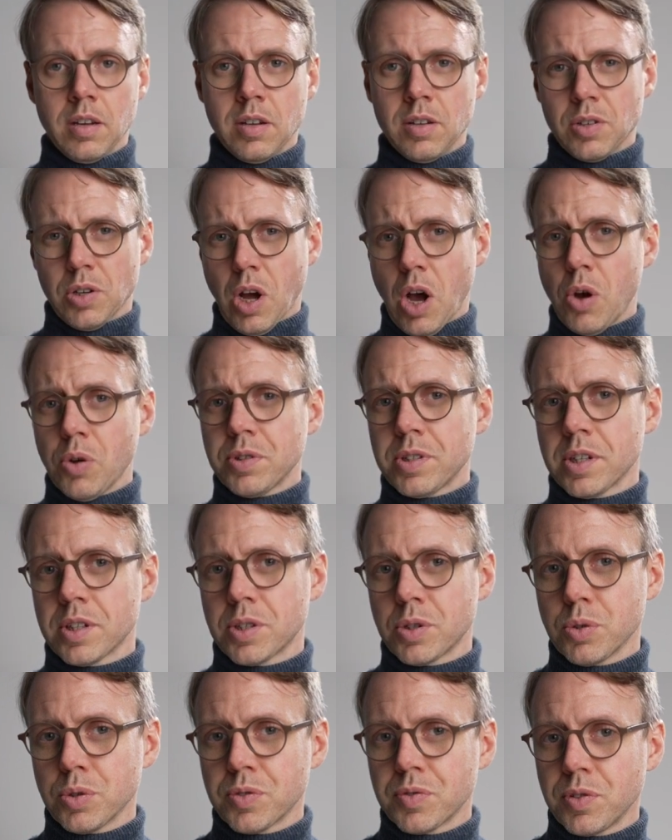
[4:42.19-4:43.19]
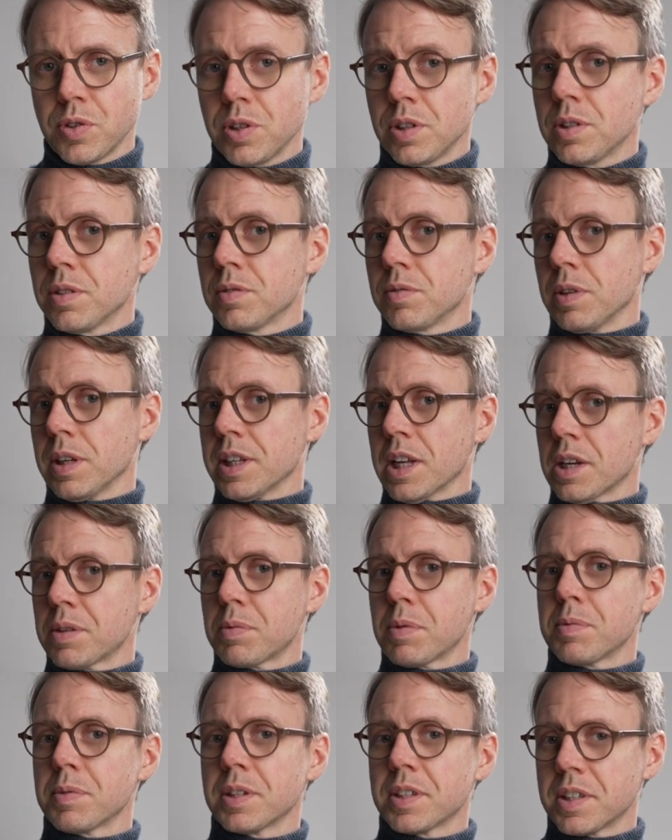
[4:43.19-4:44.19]
So how is this useful? Well, that
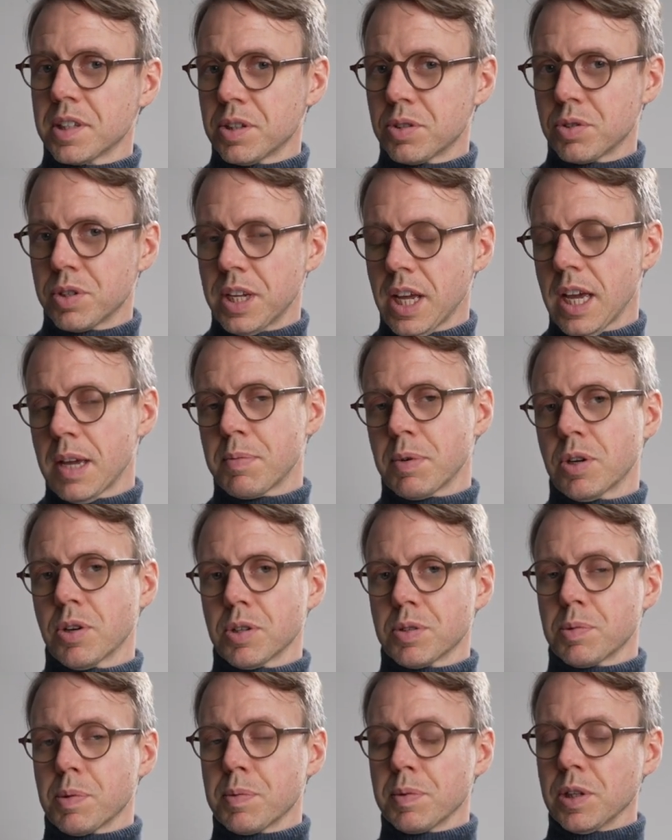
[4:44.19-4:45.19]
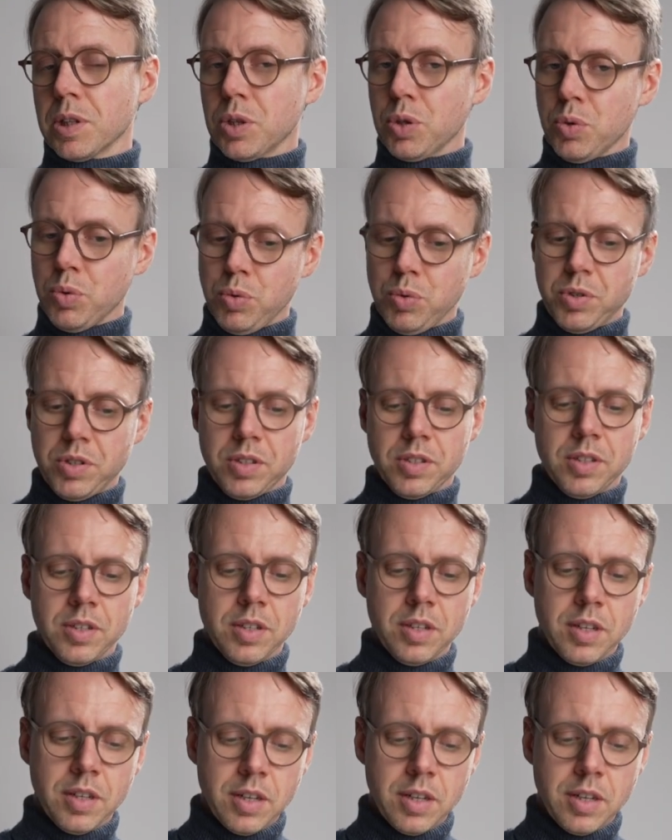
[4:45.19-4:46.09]
we will see today, because we will use